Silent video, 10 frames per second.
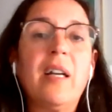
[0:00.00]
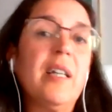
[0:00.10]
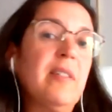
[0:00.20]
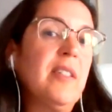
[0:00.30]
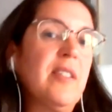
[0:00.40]

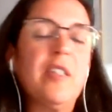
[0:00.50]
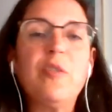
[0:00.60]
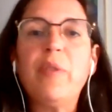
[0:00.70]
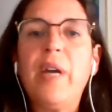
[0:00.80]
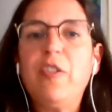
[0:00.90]
current
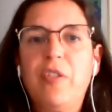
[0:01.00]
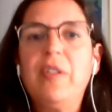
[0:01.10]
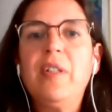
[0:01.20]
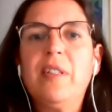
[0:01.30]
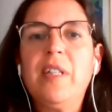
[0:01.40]

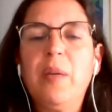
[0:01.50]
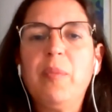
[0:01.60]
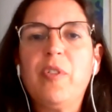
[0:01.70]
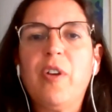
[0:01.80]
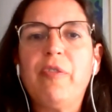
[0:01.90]
situation in
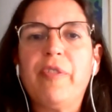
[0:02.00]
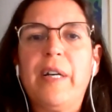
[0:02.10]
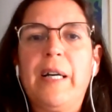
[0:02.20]
terms of